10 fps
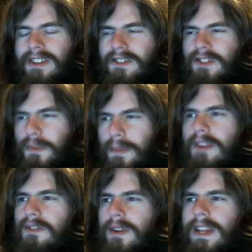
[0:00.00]
should be
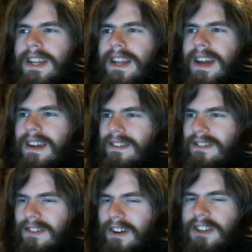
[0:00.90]
treated as
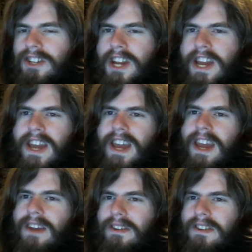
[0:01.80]
such,
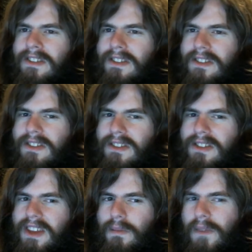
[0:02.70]
and
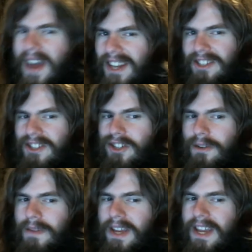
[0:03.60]
the wait
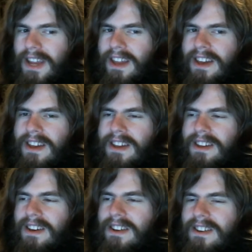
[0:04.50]
should be
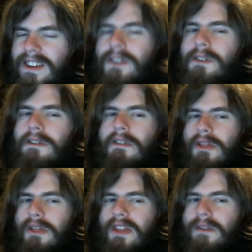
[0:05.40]
until
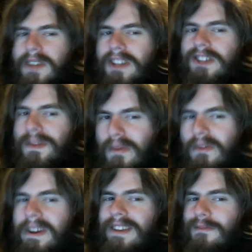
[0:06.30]
they reach the
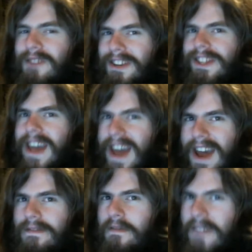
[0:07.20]
point at which they
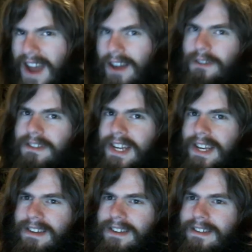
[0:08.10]
have the faculty.
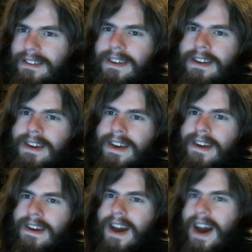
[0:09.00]

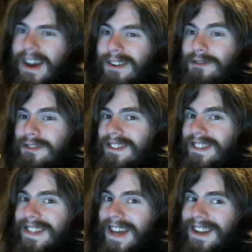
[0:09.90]
I don't
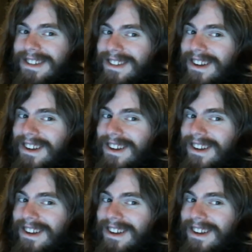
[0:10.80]
see that as an